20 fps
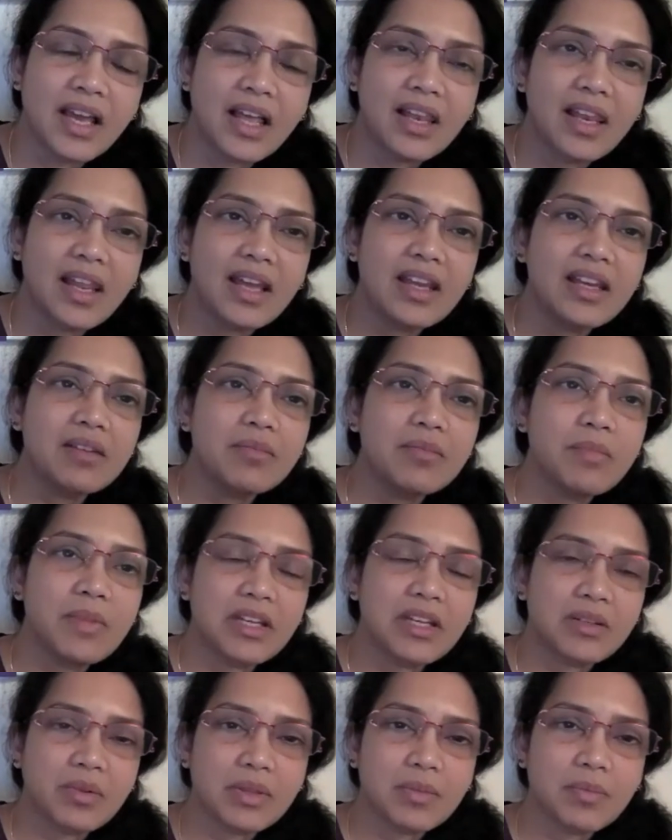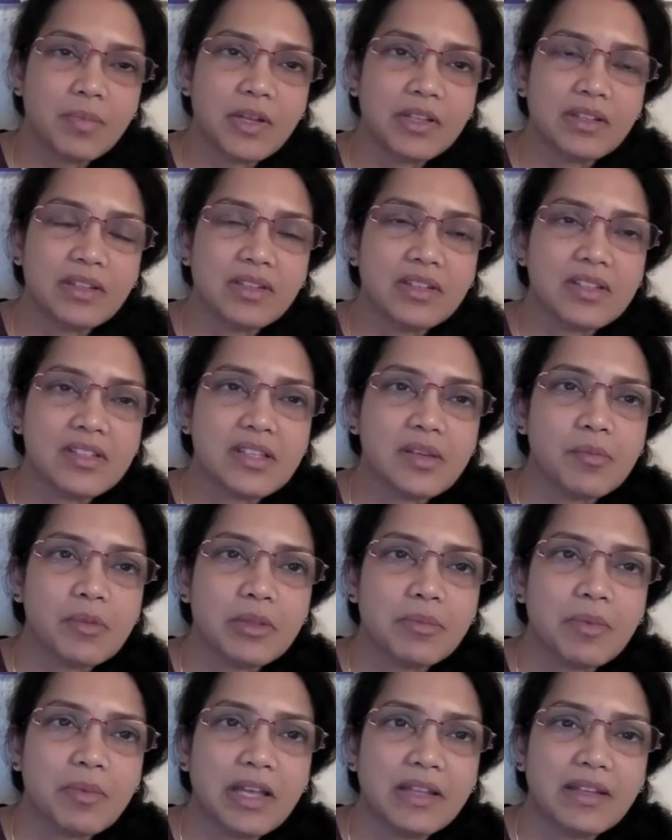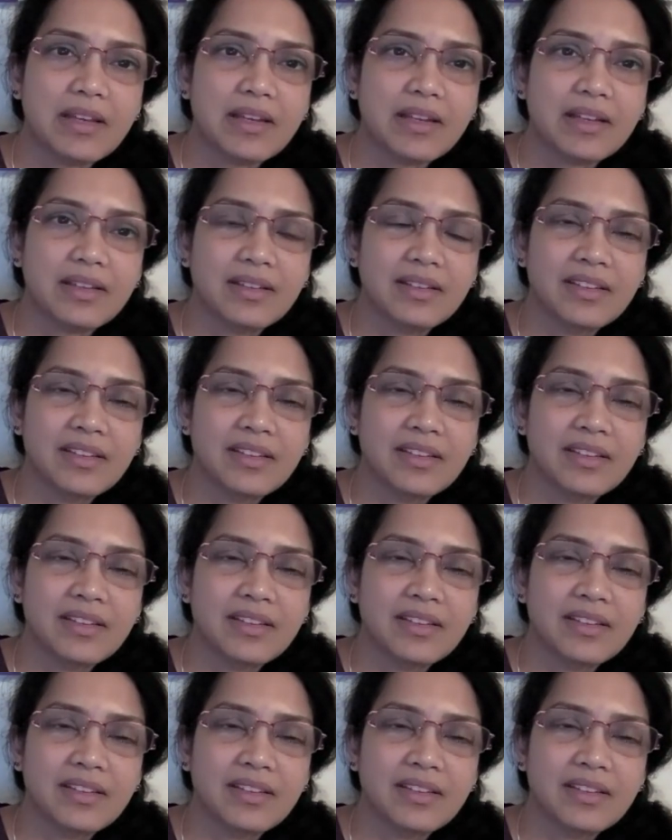alignment with Pratitya Samutpada.